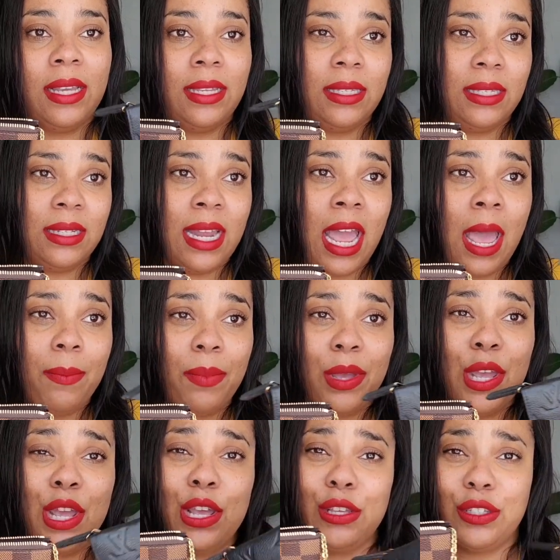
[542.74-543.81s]
a snap.
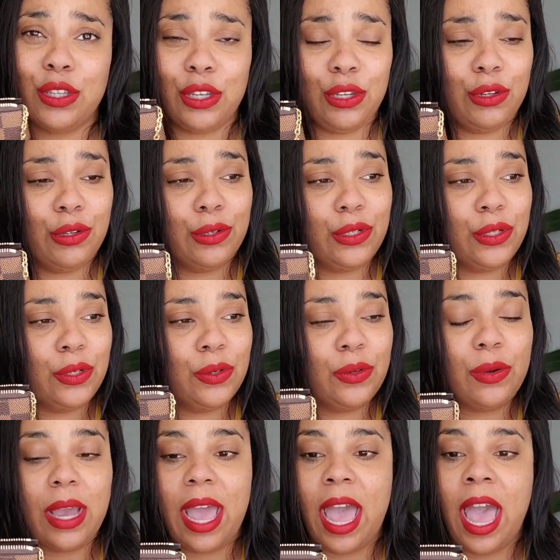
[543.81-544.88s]
So you
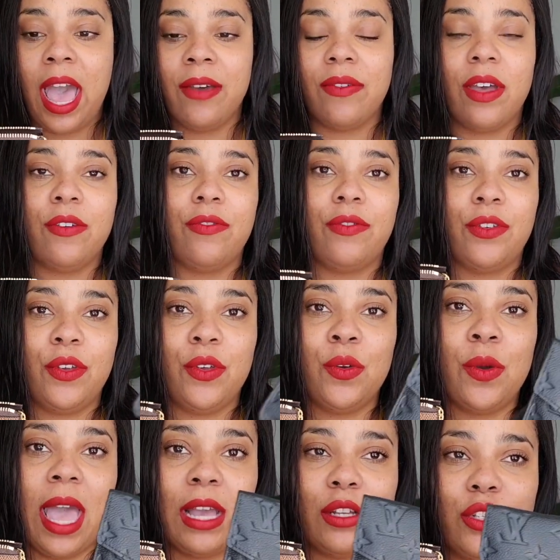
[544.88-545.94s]
do have a
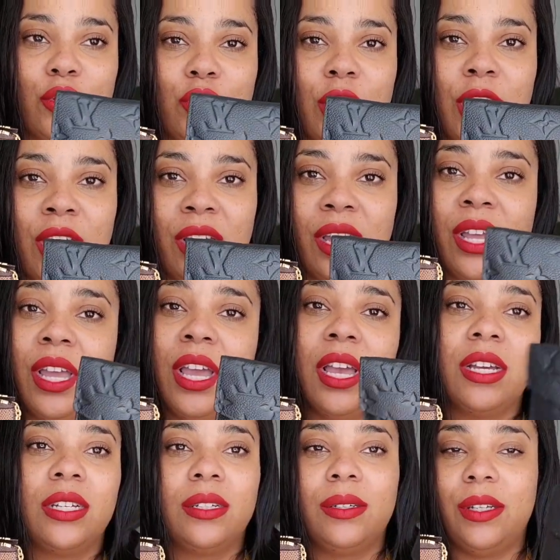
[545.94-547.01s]
few extra,
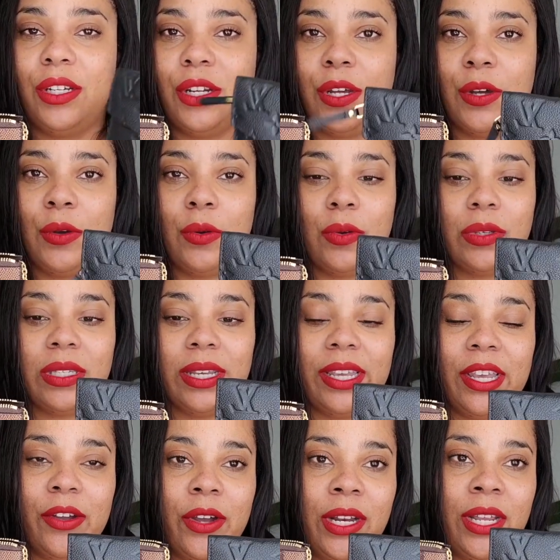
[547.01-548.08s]
you know,
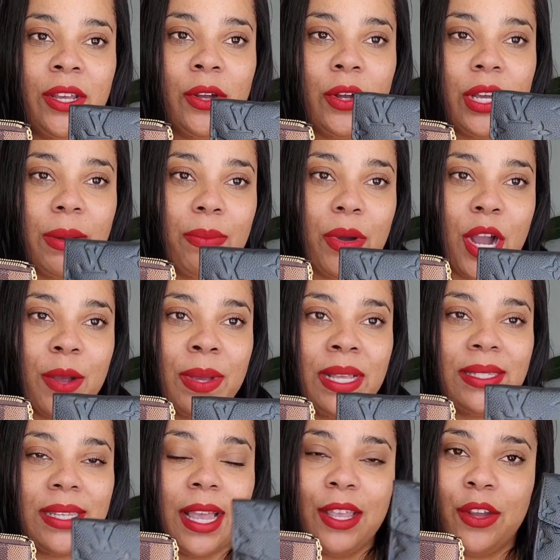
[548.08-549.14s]
security or
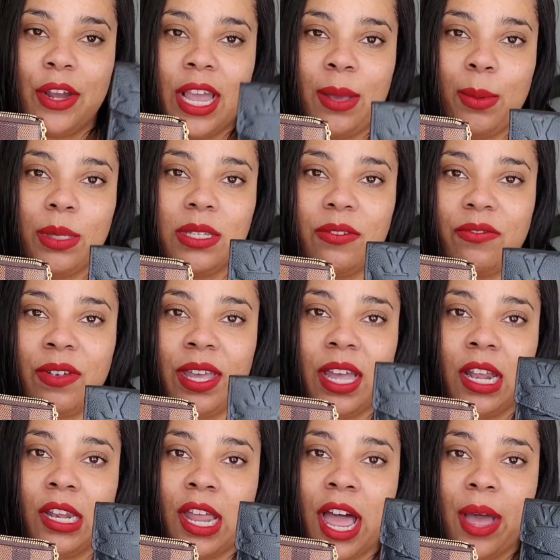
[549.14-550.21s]
compartments, and you're able to fit
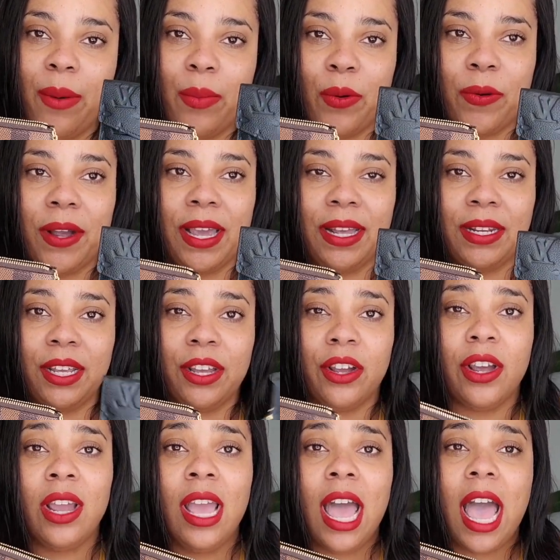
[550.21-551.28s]
a lot more in here.
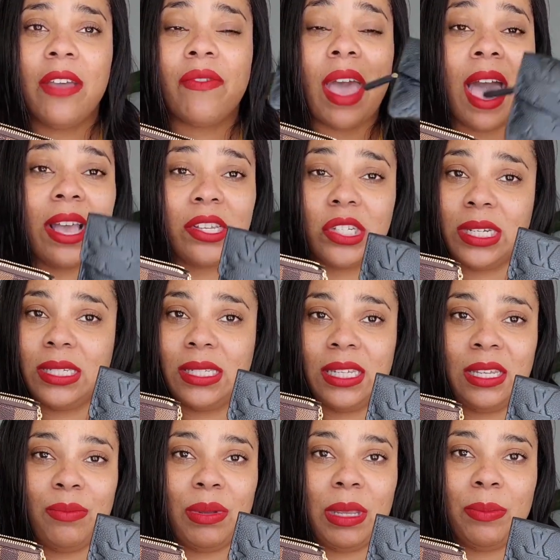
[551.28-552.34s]
I've
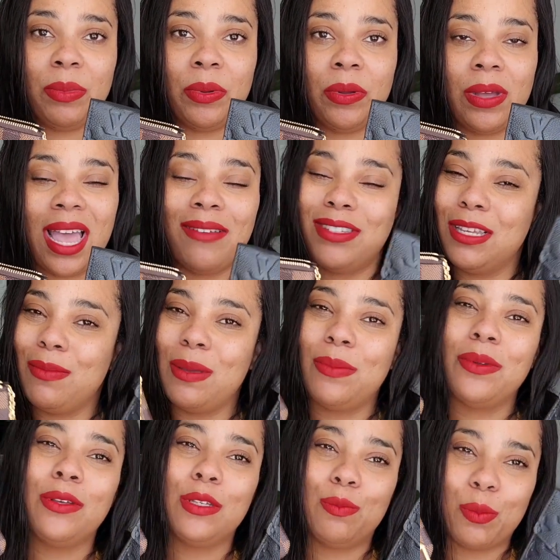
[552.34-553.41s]
seen people
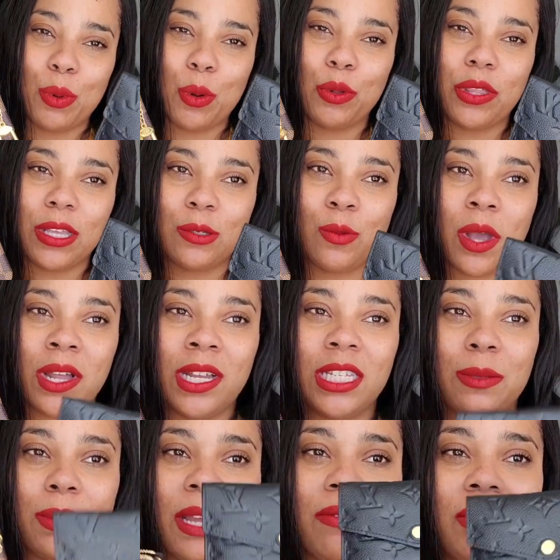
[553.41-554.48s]
use both as
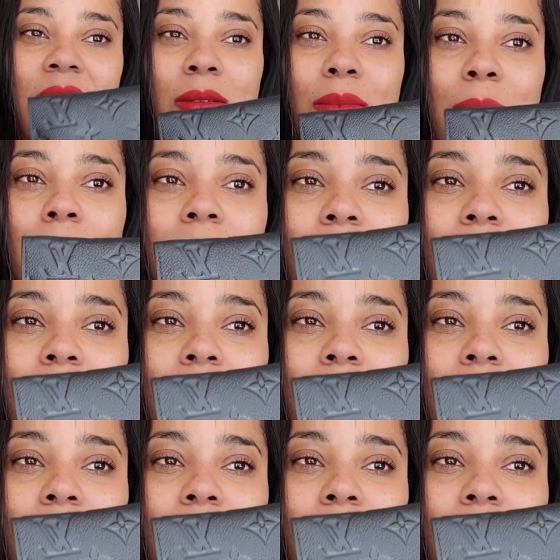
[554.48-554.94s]
wallets, but I've seen people